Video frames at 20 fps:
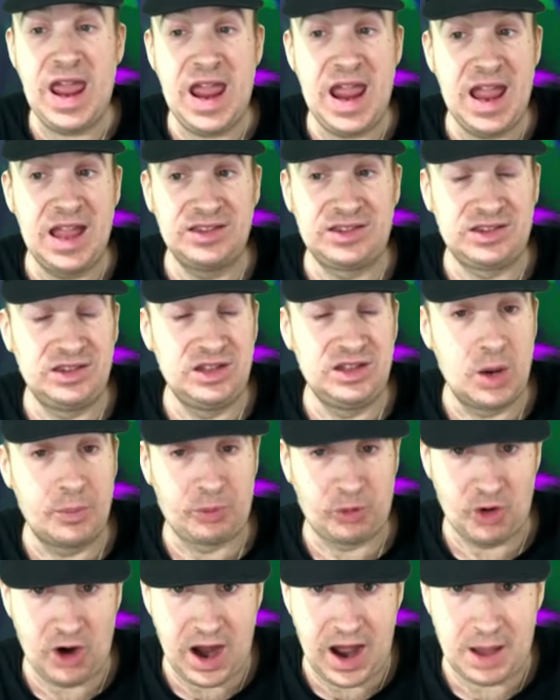Hands,
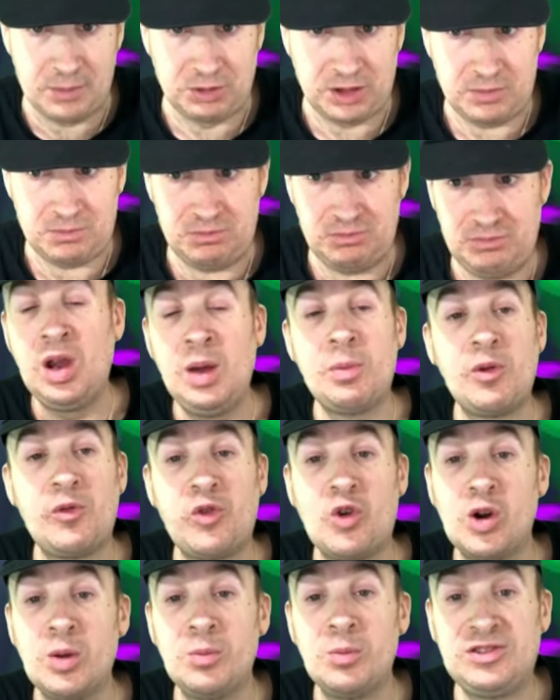No Problem. You can
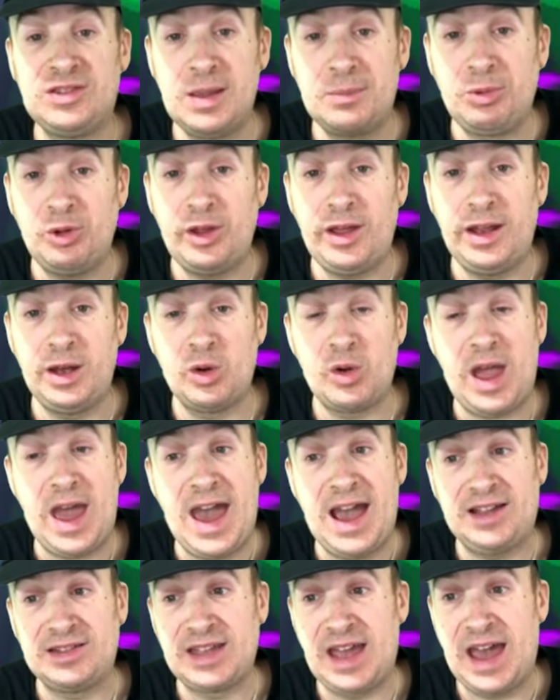perform simple
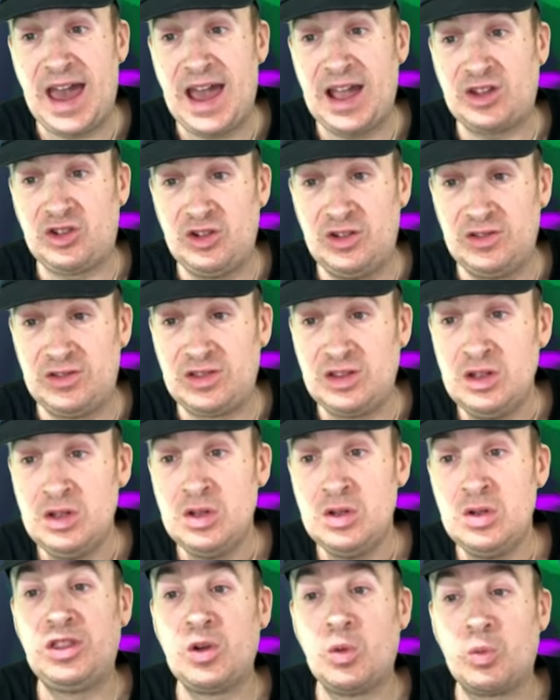interact actions
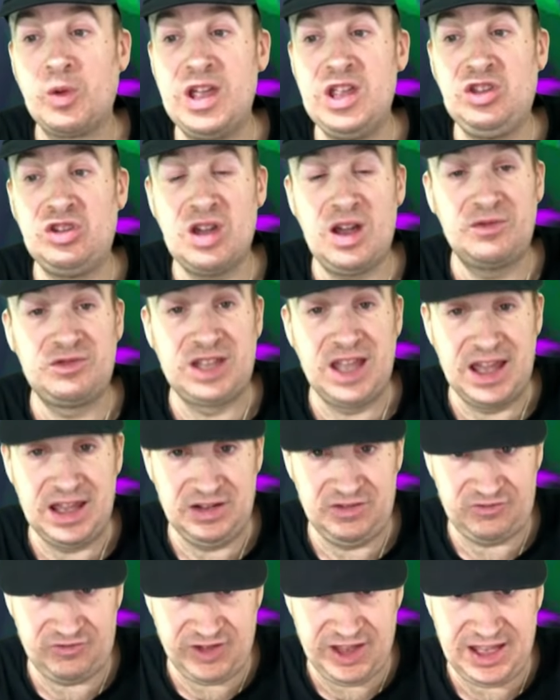with a reach of
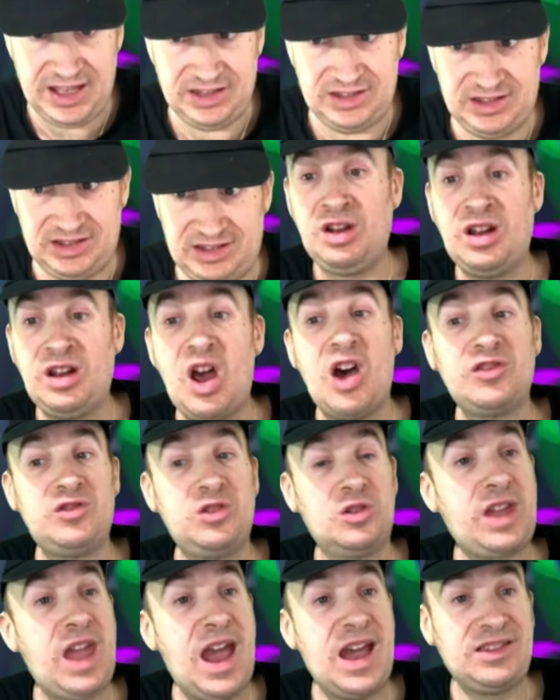10 feet. You can
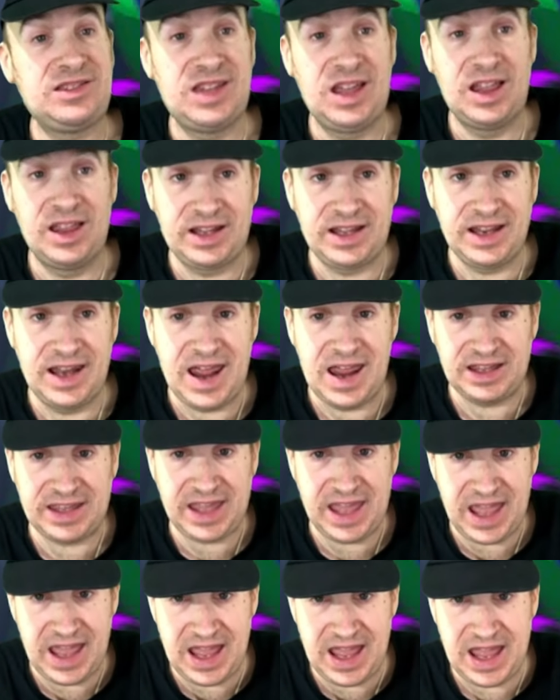also cast
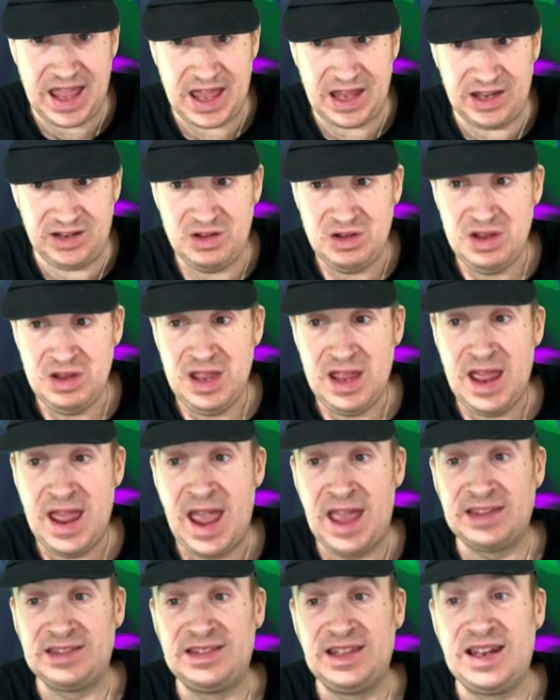Telekinetic Hand
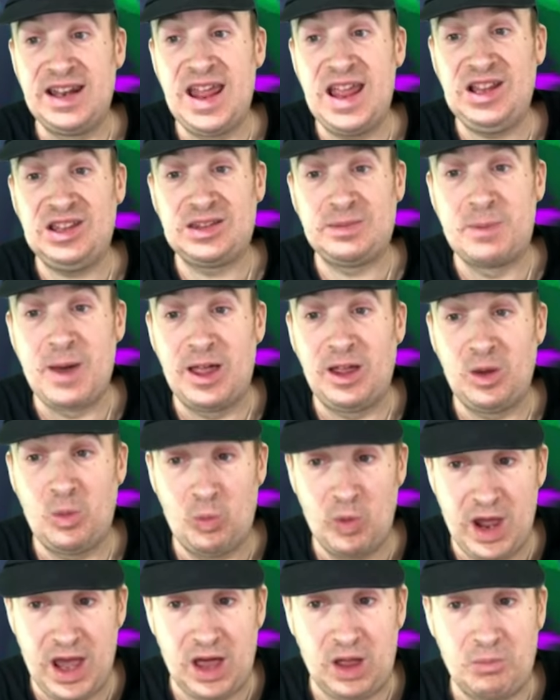as an innate spell
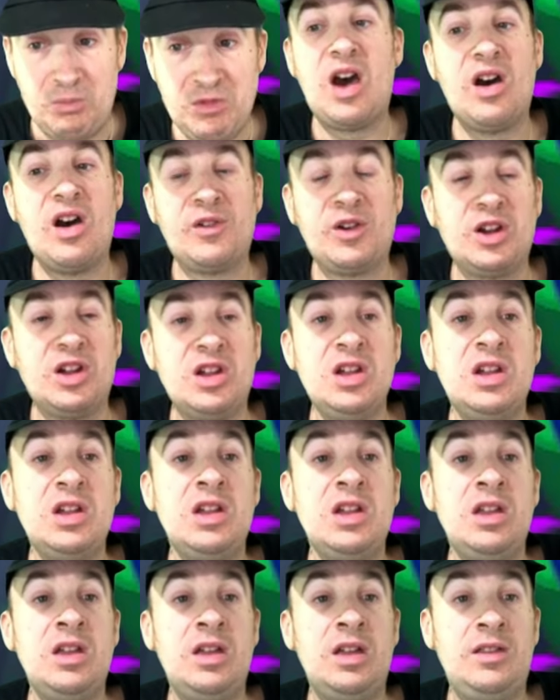at will. However,
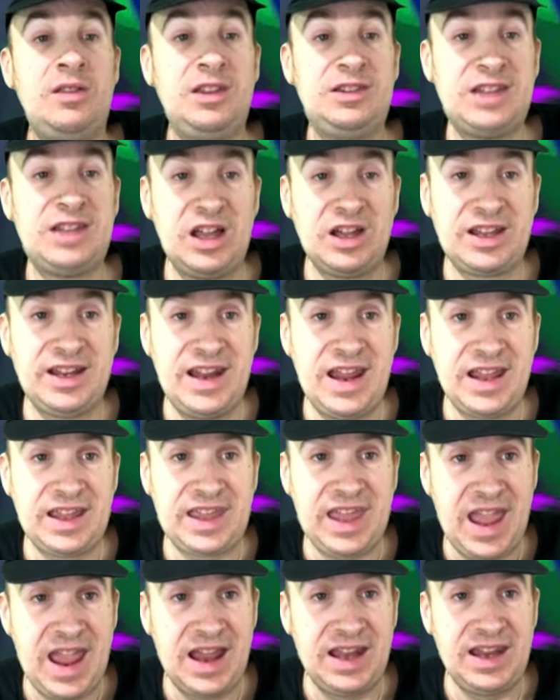the
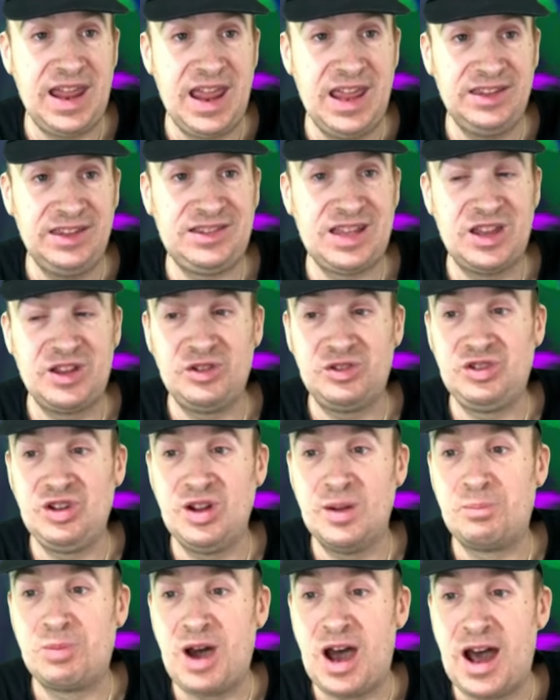Telekinetic Hand is tethered to
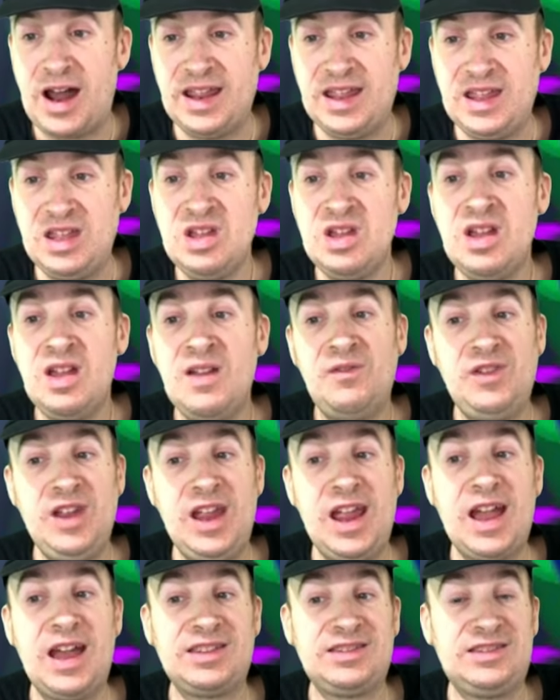your body,
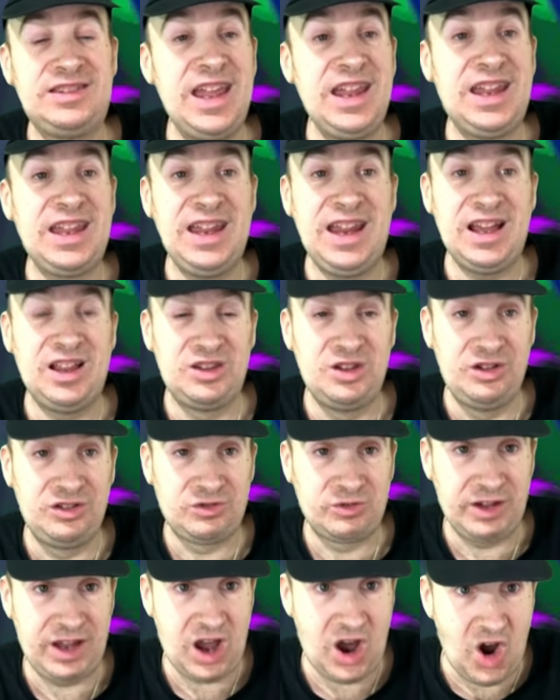via snaking
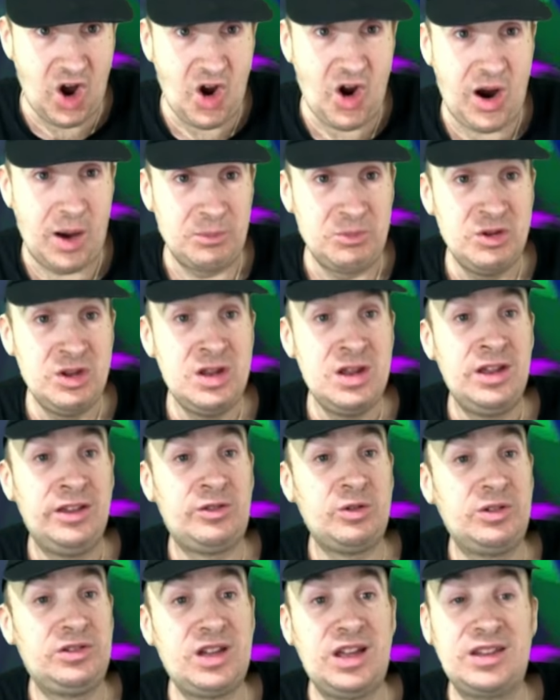illusory arm, so it